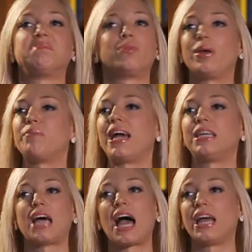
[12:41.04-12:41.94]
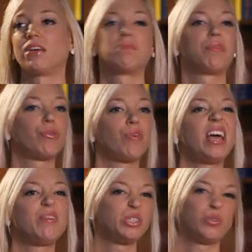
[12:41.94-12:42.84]
we may take
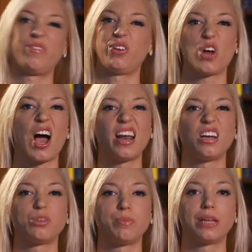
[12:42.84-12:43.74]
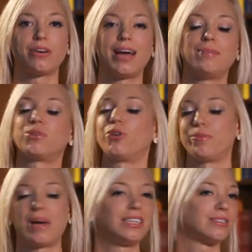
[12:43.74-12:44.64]
3, which will give you 900 milligrams, or you
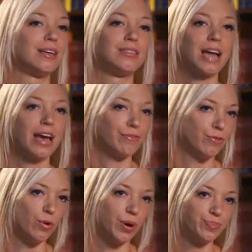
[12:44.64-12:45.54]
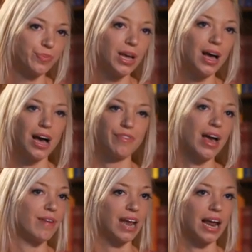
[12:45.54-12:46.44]
may decide to take 4 if you
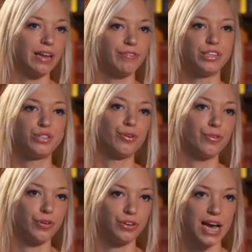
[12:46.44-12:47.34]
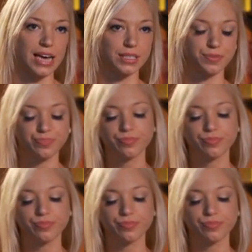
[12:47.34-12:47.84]
haven't had any fish for a few days.